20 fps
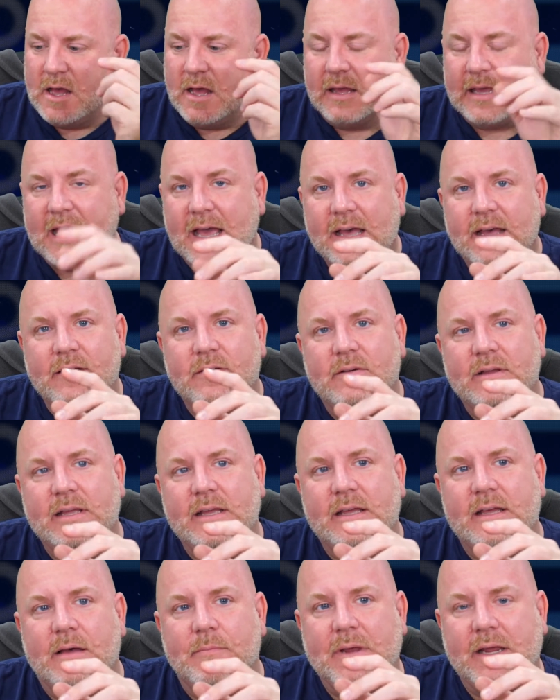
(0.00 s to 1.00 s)
yeah,
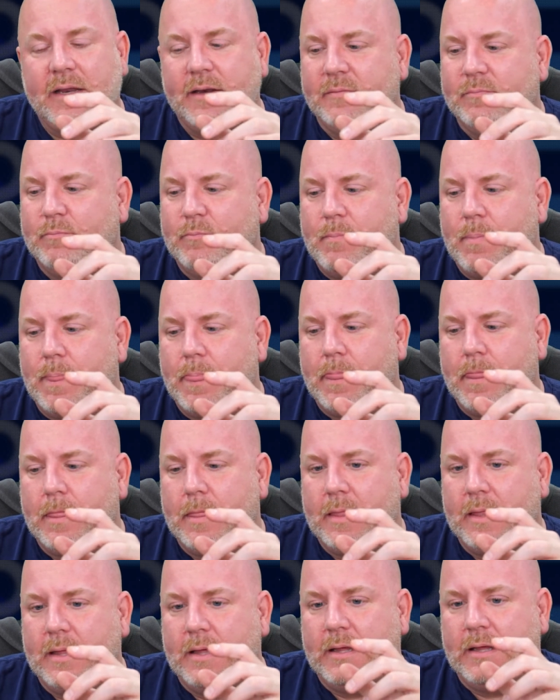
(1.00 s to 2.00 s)
I mean,
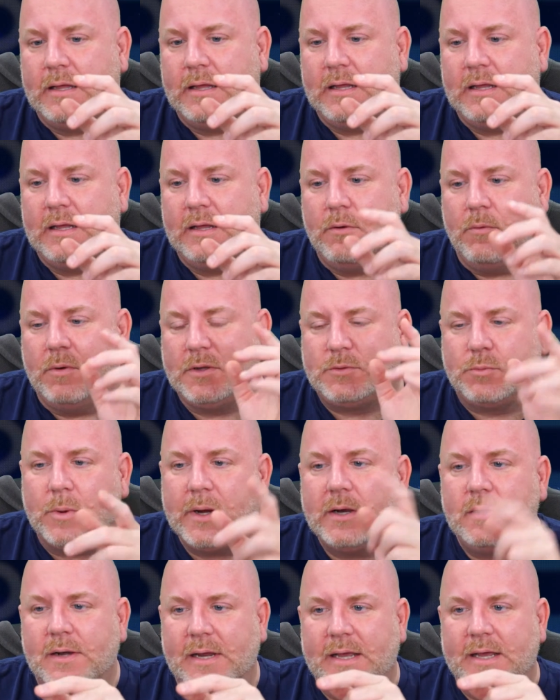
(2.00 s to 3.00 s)
what's
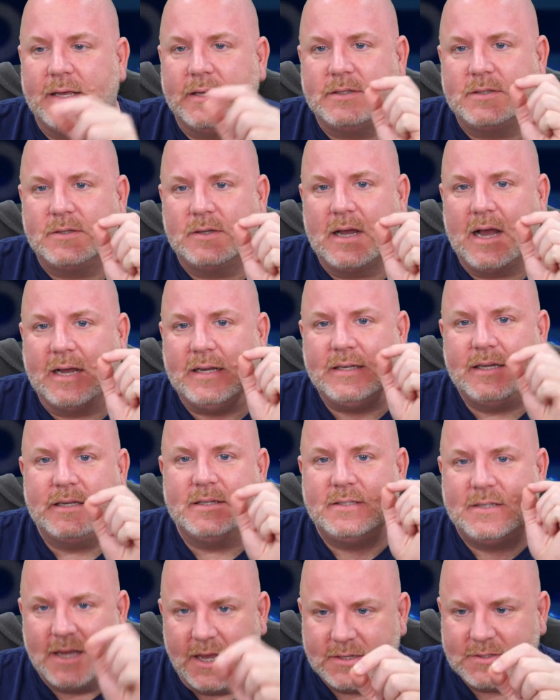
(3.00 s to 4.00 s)
weird is I
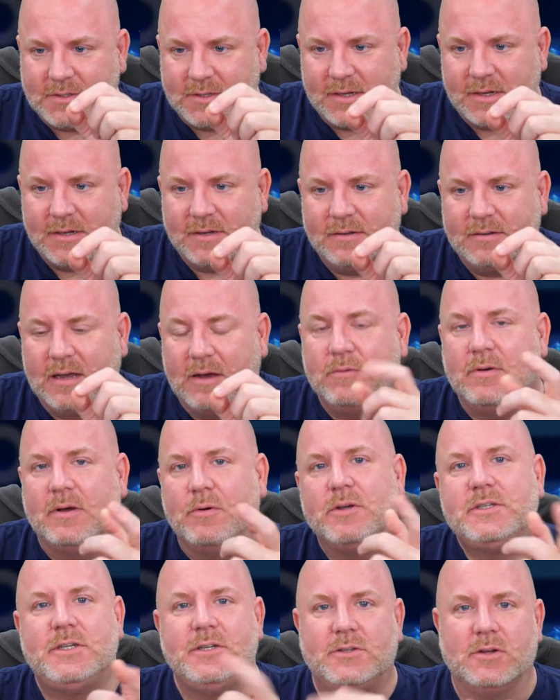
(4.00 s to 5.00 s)
did testing. I
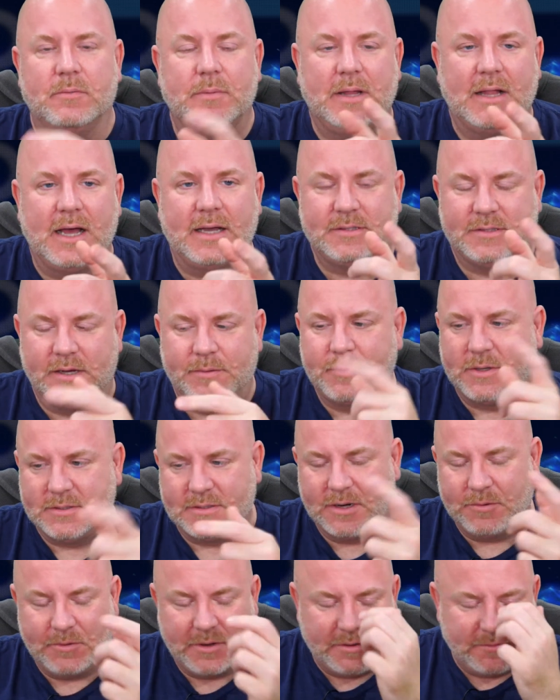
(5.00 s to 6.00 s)
wish you told me last time because
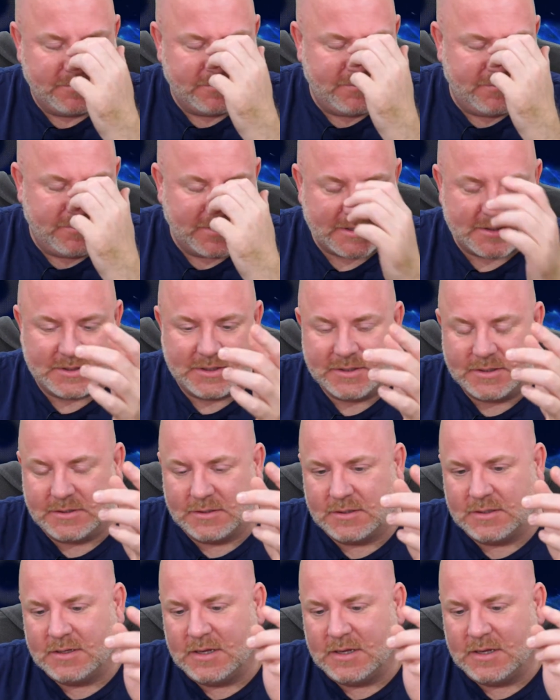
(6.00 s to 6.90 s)
I would have fixed it.